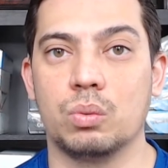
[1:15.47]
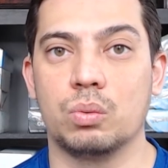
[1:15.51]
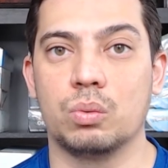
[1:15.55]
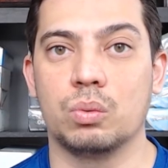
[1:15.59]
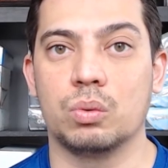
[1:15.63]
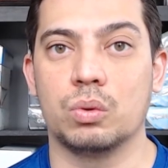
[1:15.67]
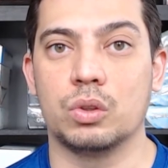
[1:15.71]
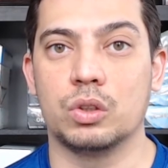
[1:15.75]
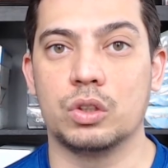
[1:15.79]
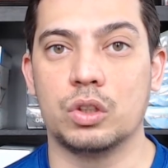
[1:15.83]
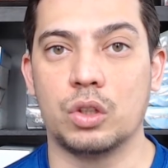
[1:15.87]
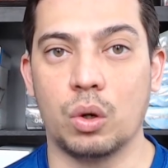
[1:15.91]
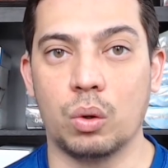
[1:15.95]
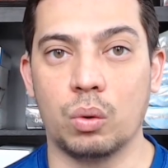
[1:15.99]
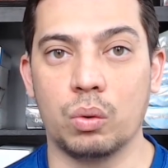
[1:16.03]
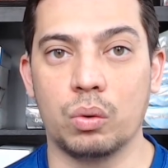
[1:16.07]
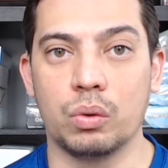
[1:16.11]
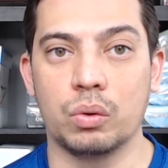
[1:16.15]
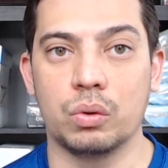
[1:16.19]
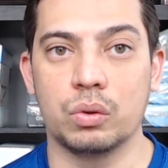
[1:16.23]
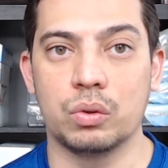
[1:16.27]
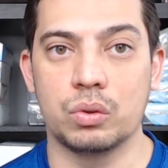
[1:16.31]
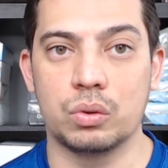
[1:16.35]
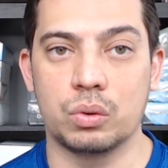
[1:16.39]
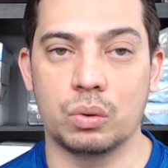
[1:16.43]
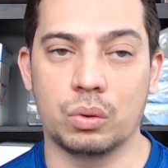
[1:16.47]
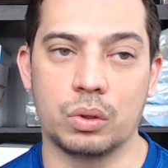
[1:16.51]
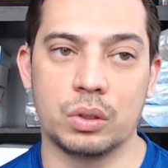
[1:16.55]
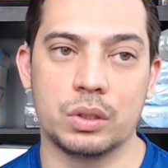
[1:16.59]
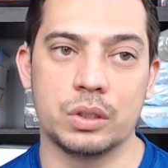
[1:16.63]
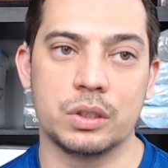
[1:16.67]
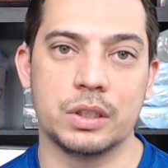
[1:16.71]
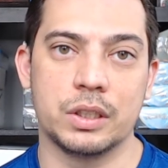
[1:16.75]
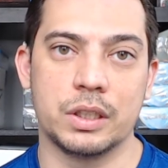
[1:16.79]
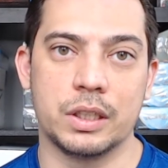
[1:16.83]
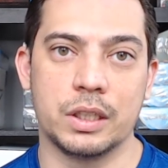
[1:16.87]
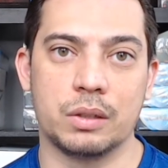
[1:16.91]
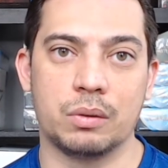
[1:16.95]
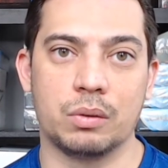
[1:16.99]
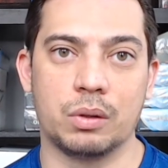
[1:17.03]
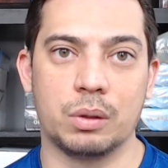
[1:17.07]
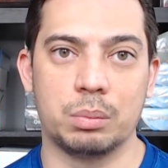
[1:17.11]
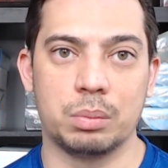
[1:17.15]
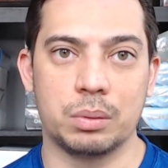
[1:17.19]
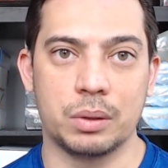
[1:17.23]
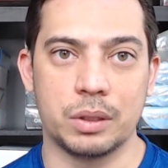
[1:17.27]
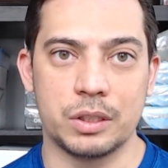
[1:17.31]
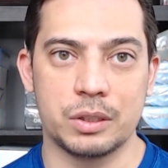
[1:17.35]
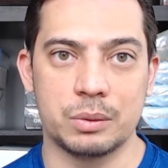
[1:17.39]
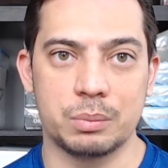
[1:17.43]
go to the store to get a
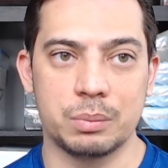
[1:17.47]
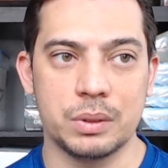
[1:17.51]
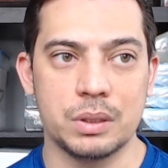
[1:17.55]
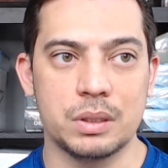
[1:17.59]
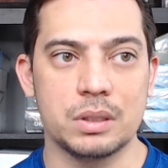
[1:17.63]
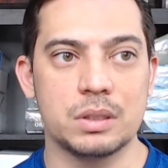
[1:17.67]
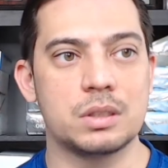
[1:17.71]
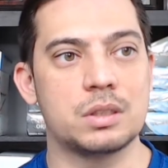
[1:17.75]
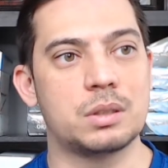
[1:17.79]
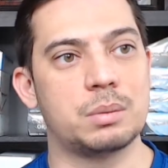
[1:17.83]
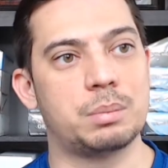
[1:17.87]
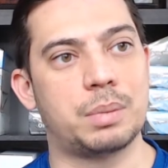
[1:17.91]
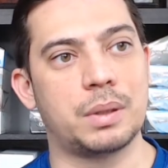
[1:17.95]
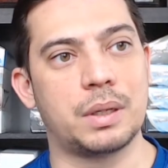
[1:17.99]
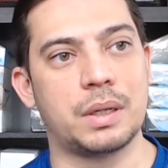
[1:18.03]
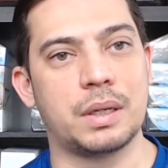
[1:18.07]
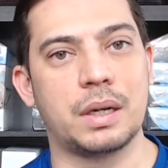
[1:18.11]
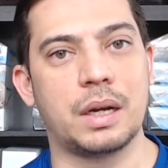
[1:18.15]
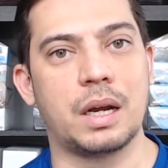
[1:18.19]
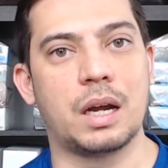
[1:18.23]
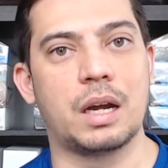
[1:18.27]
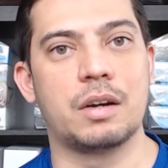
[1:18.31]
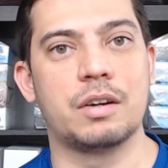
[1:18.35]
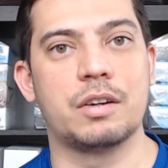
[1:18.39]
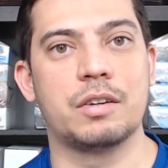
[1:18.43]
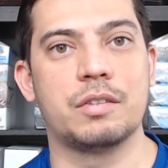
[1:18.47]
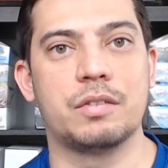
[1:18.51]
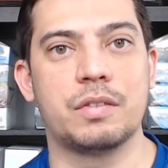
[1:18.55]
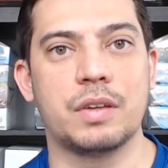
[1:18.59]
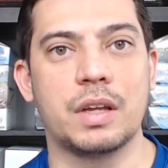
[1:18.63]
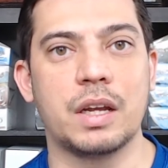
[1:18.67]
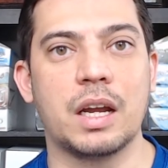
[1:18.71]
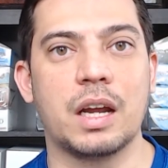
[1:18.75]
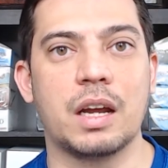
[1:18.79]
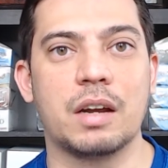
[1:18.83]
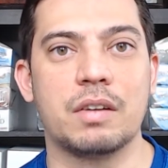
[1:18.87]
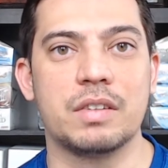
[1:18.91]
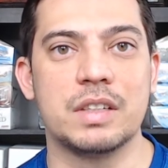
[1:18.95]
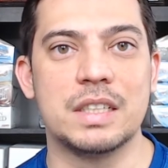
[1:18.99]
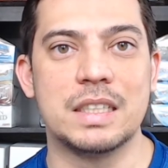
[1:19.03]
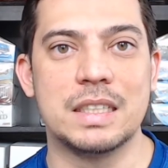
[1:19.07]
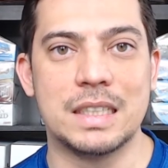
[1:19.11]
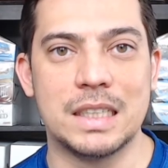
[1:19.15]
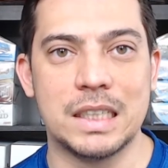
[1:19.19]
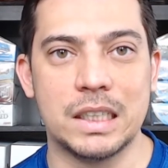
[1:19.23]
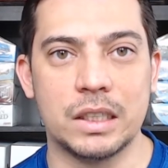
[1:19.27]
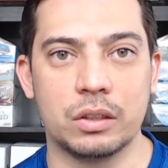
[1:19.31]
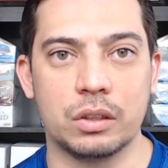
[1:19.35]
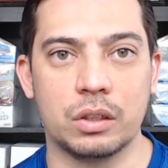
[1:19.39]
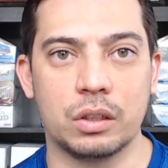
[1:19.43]
replacement, depending on if they have a
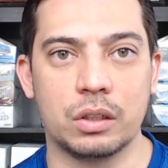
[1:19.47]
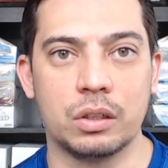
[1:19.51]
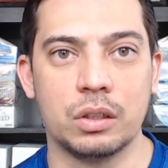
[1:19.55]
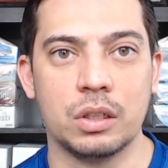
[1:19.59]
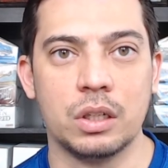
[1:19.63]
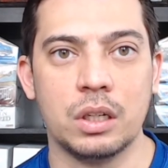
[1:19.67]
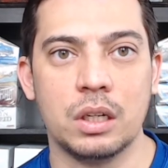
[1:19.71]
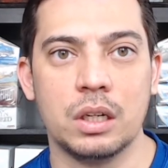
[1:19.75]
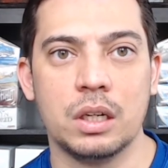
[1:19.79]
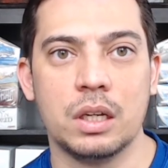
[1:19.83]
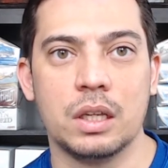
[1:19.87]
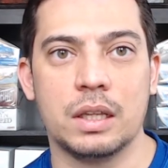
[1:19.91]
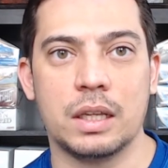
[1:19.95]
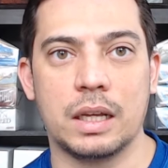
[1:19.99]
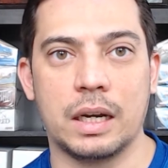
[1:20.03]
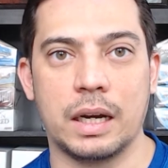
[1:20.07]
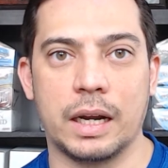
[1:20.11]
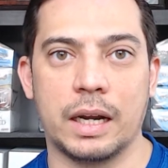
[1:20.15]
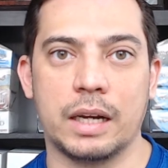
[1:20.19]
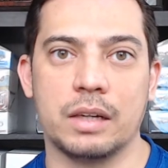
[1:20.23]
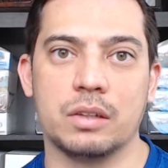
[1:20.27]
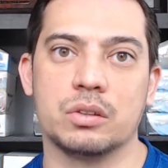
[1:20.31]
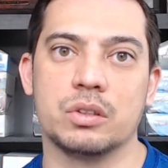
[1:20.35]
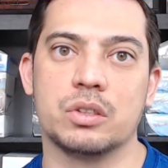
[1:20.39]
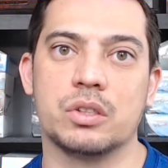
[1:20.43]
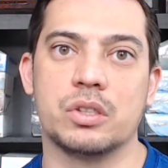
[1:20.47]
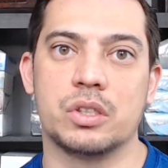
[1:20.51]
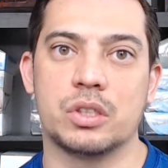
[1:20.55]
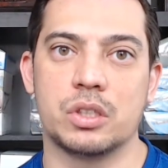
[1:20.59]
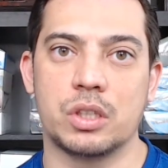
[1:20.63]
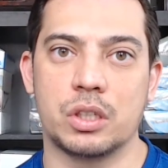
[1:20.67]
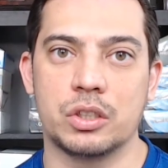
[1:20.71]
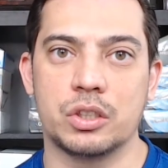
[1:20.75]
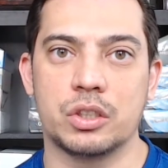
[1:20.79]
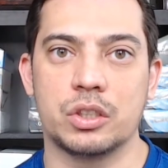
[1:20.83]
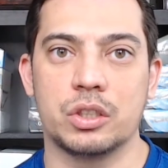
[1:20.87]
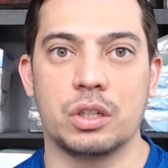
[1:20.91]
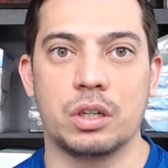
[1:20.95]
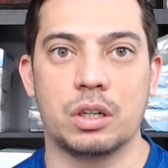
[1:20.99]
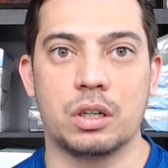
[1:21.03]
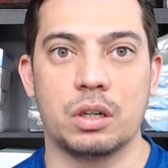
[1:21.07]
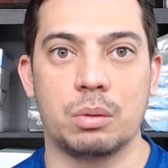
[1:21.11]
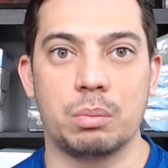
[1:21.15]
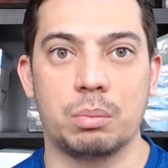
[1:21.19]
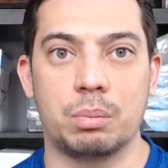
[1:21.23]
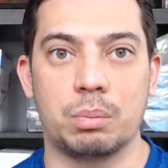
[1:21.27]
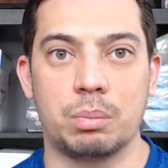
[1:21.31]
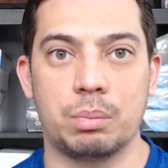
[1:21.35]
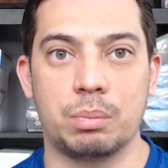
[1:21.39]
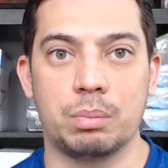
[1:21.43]
dealer that handles such
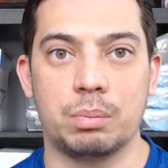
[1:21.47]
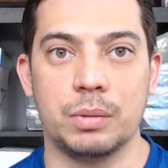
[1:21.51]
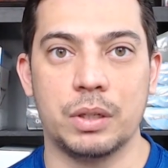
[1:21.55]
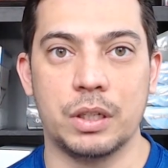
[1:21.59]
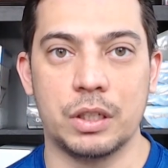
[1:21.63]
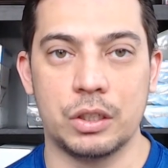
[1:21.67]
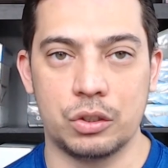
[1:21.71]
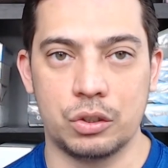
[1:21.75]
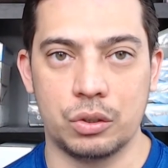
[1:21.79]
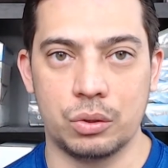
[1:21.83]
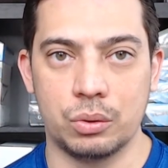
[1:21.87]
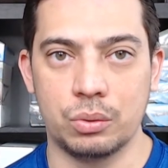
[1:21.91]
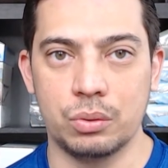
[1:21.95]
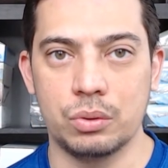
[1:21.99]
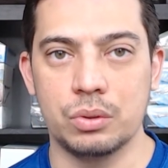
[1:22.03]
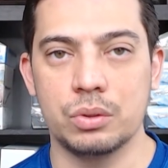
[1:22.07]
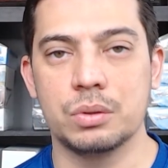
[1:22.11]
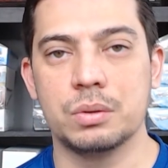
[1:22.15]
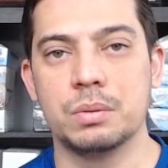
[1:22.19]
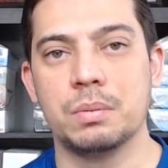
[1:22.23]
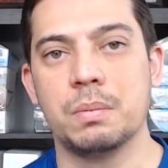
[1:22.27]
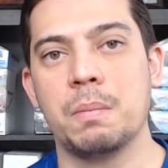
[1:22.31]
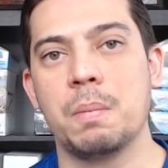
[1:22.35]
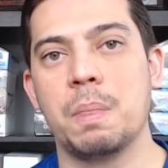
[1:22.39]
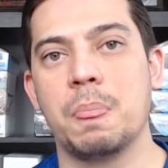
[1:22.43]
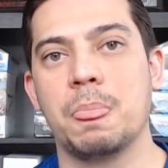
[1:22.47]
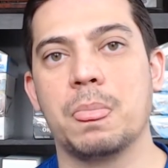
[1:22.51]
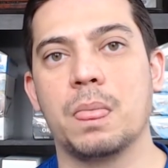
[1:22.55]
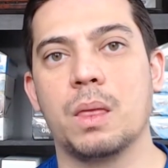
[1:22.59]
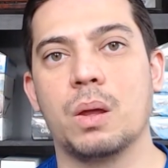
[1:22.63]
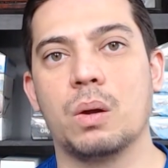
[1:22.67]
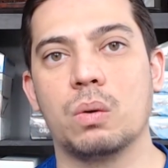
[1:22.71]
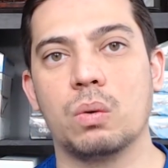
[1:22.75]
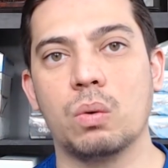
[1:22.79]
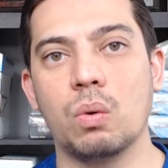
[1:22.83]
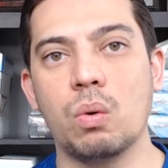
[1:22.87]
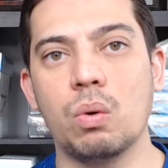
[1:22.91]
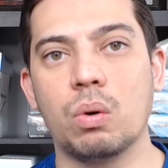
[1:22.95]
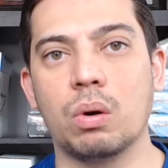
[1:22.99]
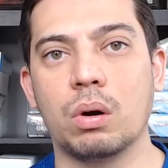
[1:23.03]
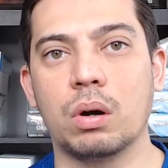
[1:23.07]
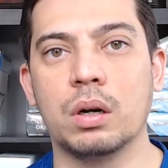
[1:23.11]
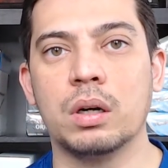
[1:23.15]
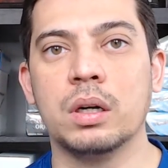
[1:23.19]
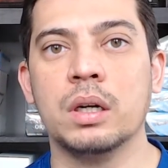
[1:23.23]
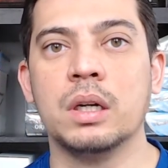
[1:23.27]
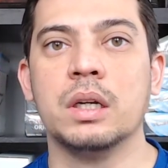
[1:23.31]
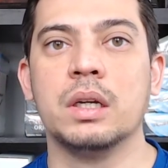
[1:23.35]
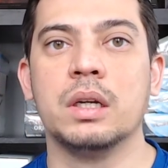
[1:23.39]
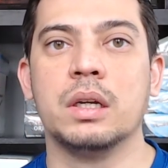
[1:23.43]
issues,
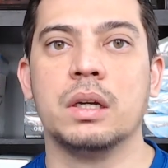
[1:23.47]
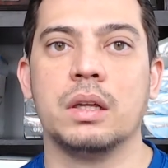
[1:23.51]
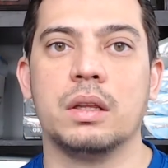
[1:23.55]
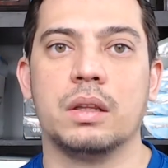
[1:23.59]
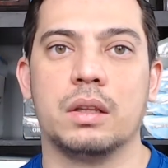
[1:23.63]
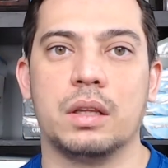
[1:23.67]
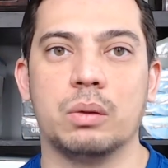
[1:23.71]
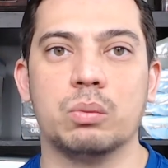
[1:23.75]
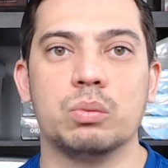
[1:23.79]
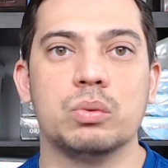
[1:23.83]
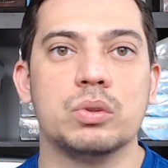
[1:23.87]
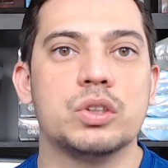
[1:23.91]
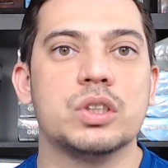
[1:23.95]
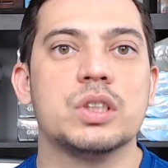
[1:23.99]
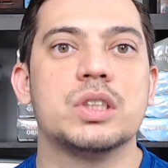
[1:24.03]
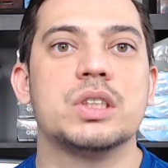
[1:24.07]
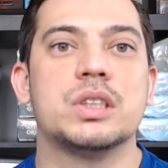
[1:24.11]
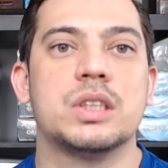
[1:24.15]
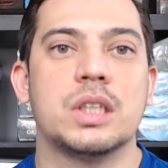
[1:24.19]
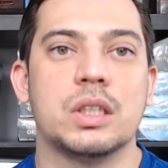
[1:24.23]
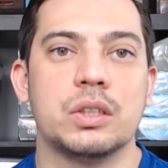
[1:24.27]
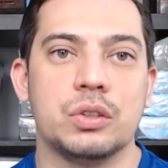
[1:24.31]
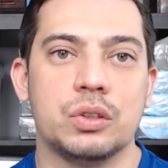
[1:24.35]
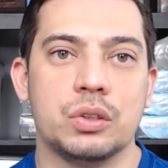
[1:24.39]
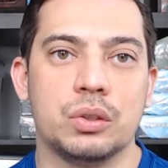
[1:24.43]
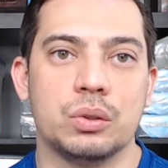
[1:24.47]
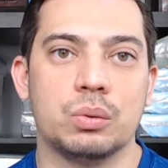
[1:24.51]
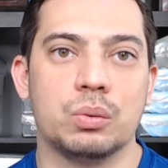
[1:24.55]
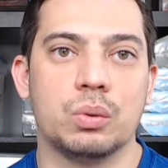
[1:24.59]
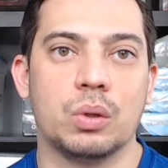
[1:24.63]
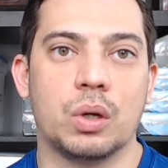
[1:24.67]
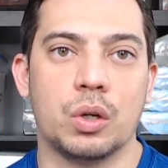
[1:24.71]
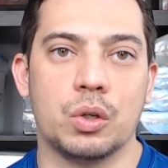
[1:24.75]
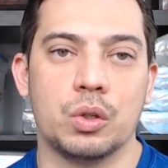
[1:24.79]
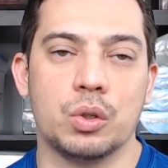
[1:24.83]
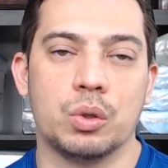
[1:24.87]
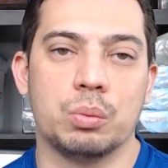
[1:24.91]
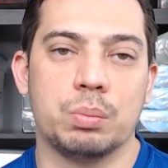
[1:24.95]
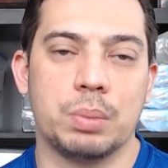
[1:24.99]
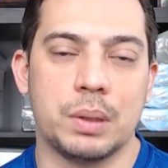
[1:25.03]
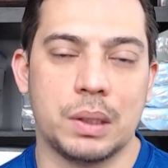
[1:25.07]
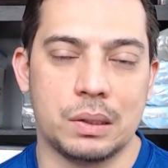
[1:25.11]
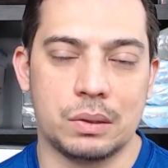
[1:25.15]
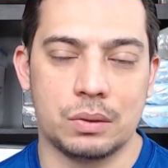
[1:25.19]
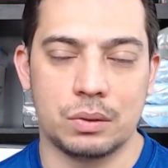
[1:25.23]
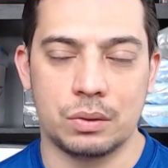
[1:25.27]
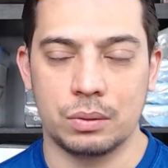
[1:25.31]
or they will just send you a new piece.